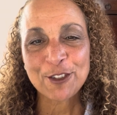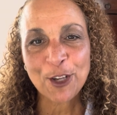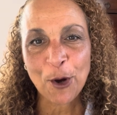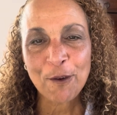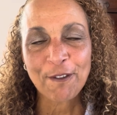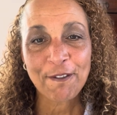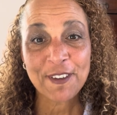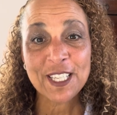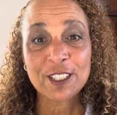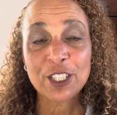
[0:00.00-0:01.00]
don't
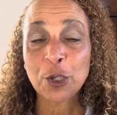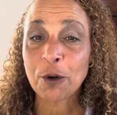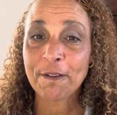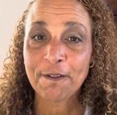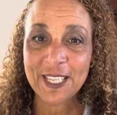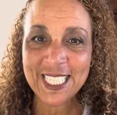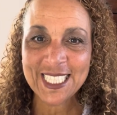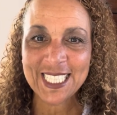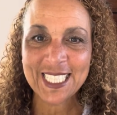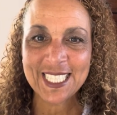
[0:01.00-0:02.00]
feel your
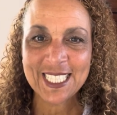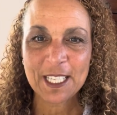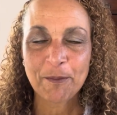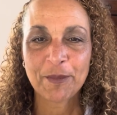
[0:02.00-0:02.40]
feelings,